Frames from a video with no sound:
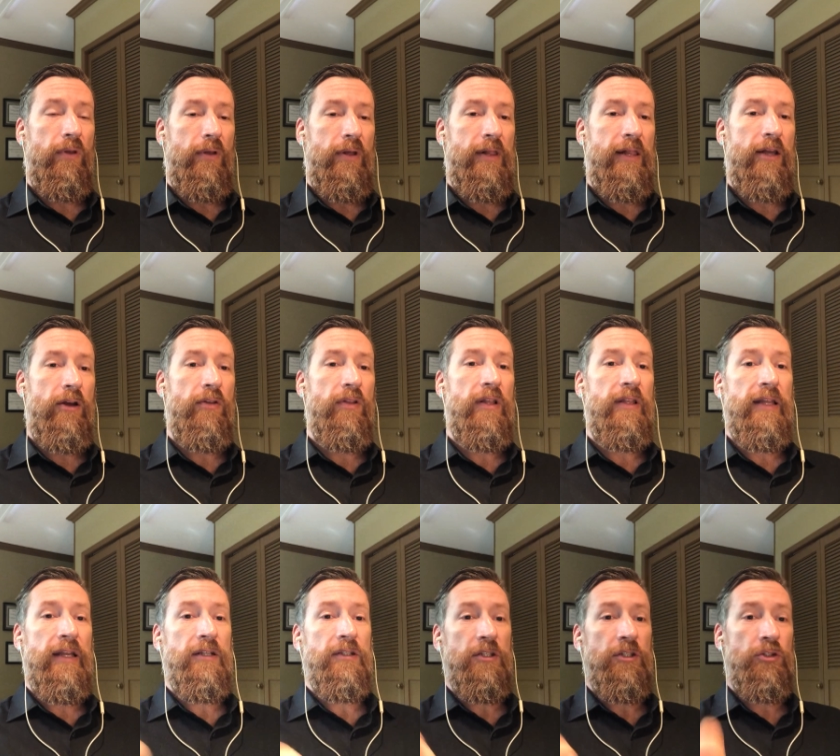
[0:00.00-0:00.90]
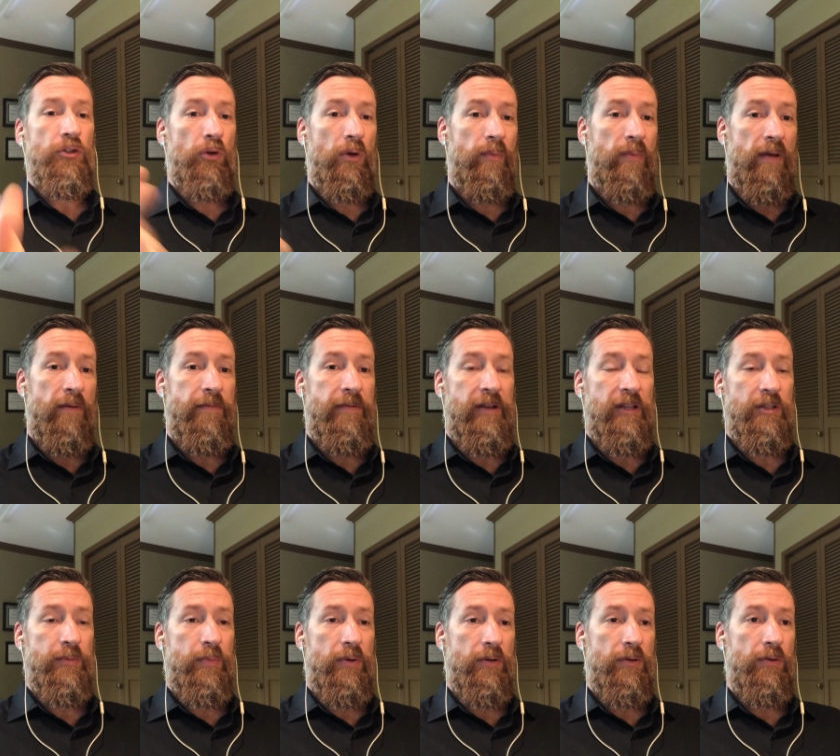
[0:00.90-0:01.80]
Click on the link to join my
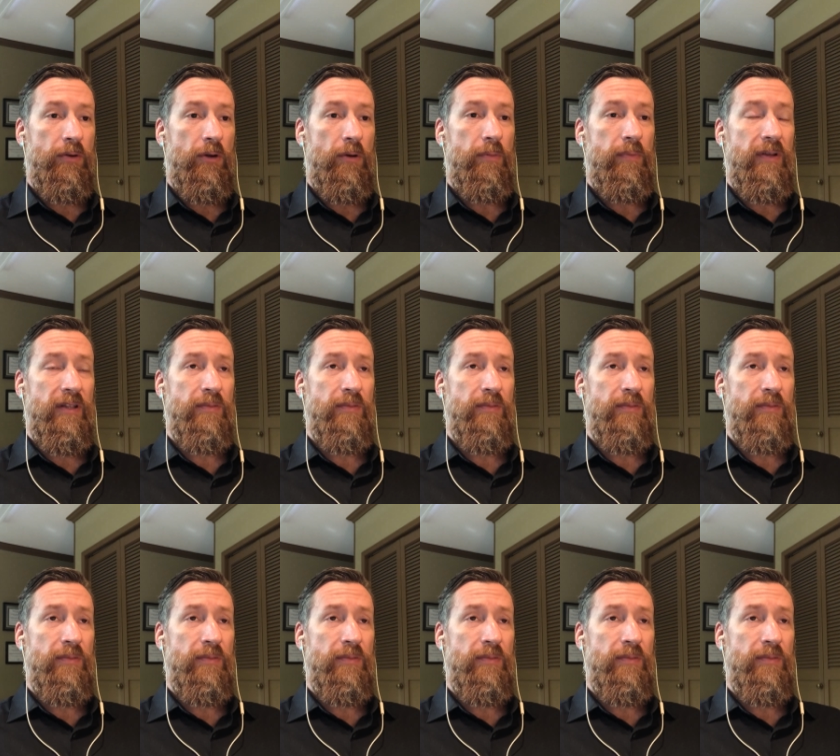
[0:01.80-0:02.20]
Facebook group.